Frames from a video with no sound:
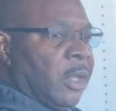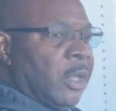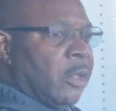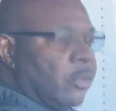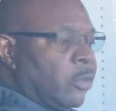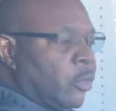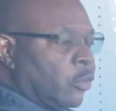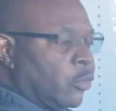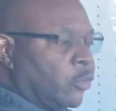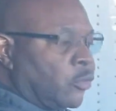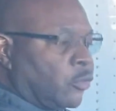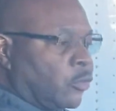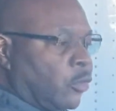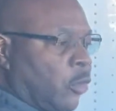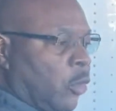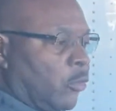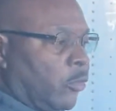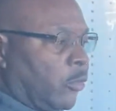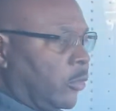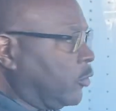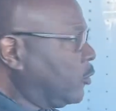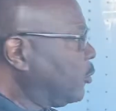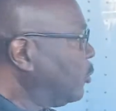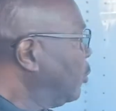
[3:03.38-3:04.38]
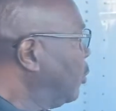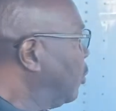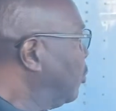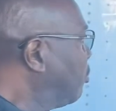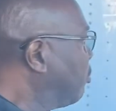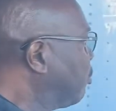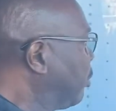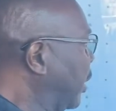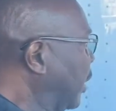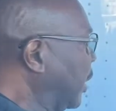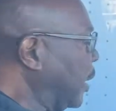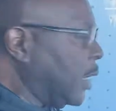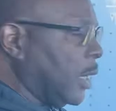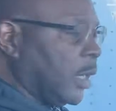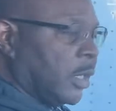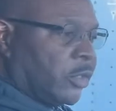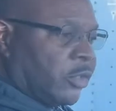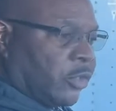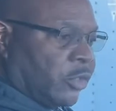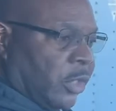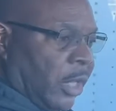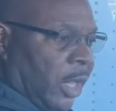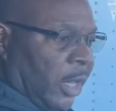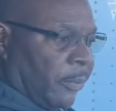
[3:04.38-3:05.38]
the service brake
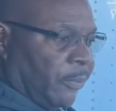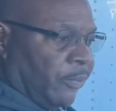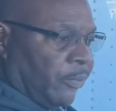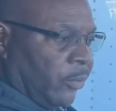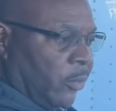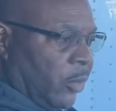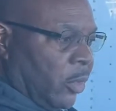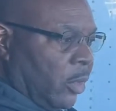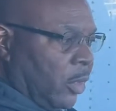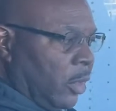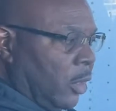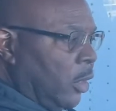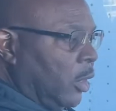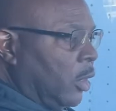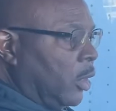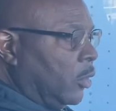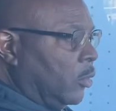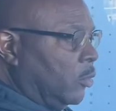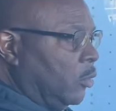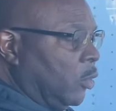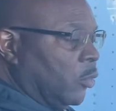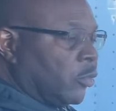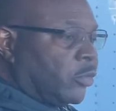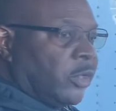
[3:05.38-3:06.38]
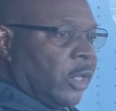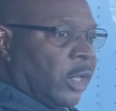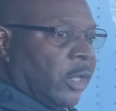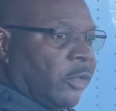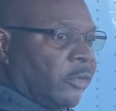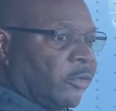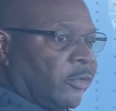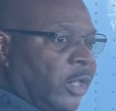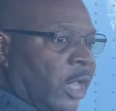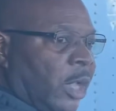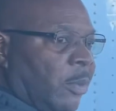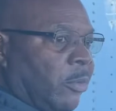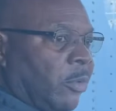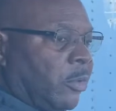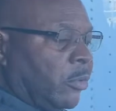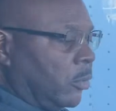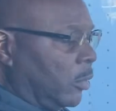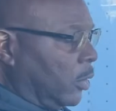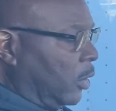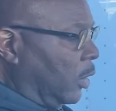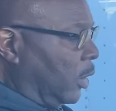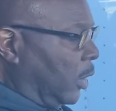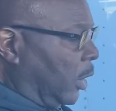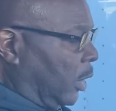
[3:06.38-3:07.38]
check. You tell the examiner
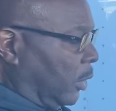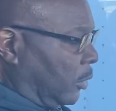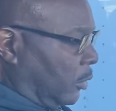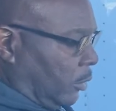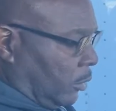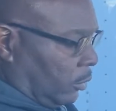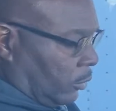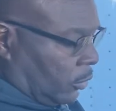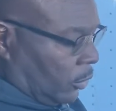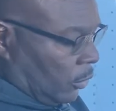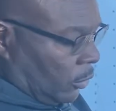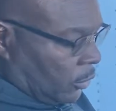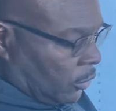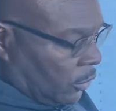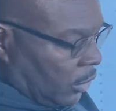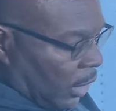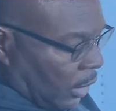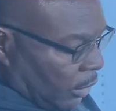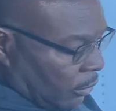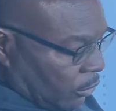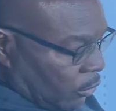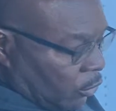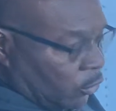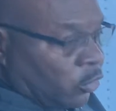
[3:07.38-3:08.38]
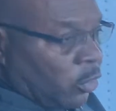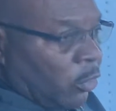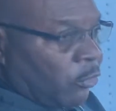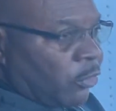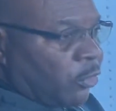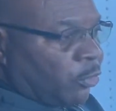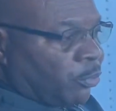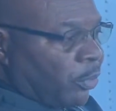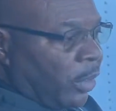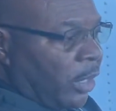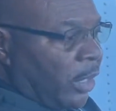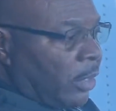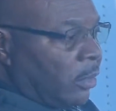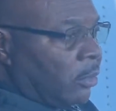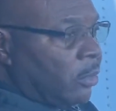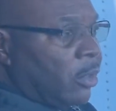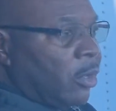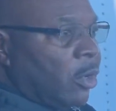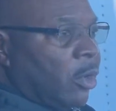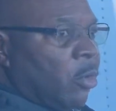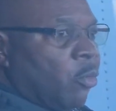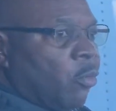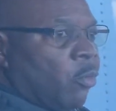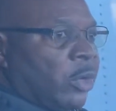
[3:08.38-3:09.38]
to check the service brake.
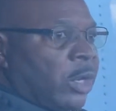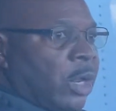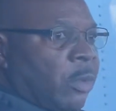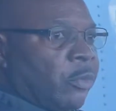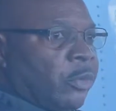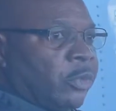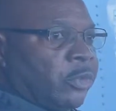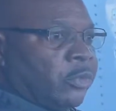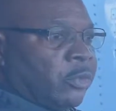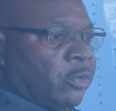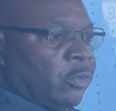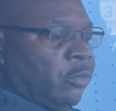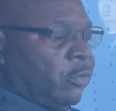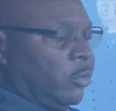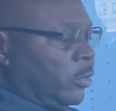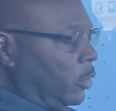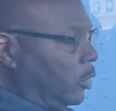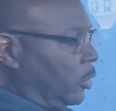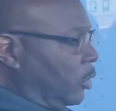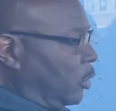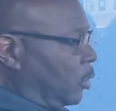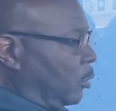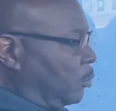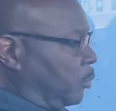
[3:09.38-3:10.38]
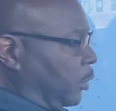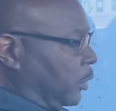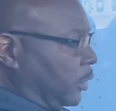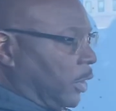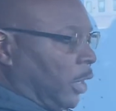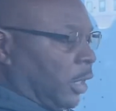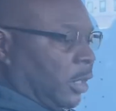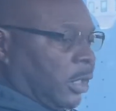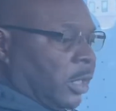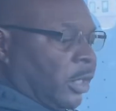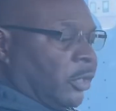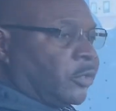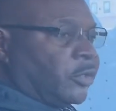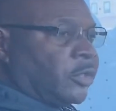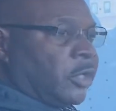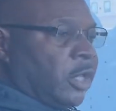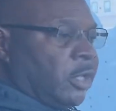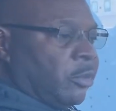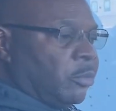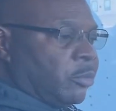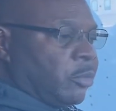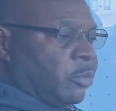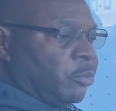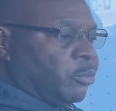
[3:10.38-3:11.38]
What I would do, put the clutch
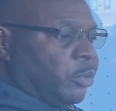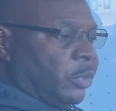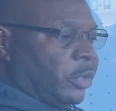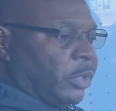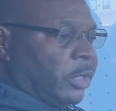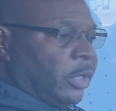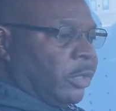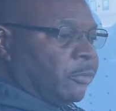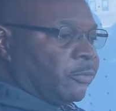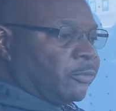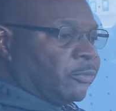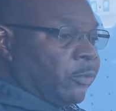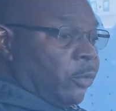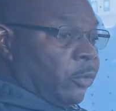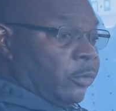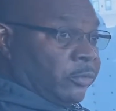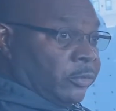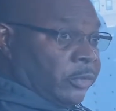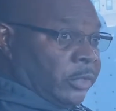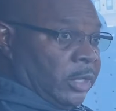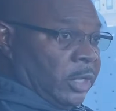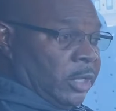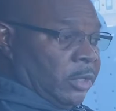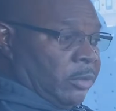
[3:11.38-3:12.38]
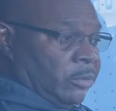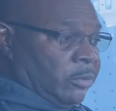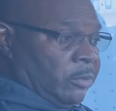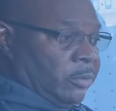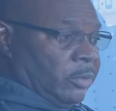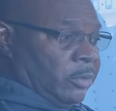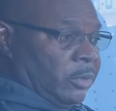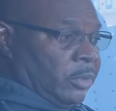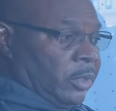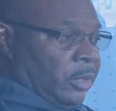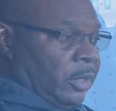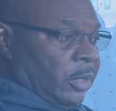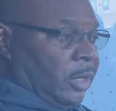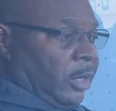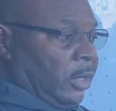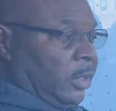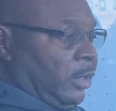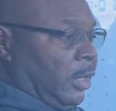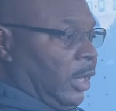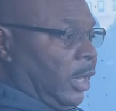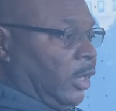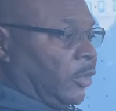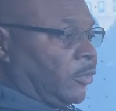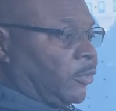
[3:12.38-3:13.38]
in, put it in first gear.
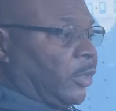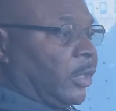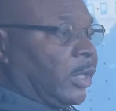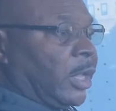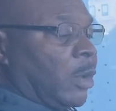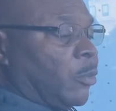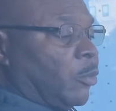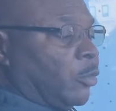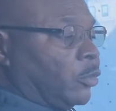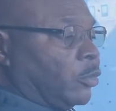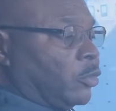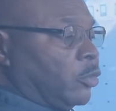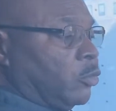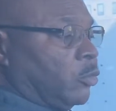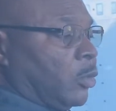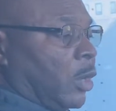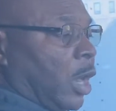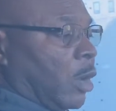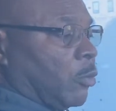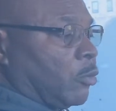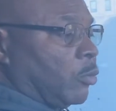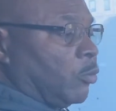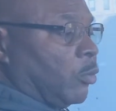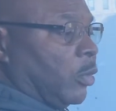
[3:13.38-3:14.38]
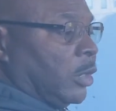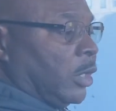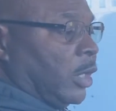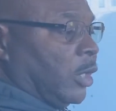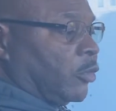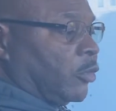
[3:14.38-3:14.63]
Next thing I would do, I would release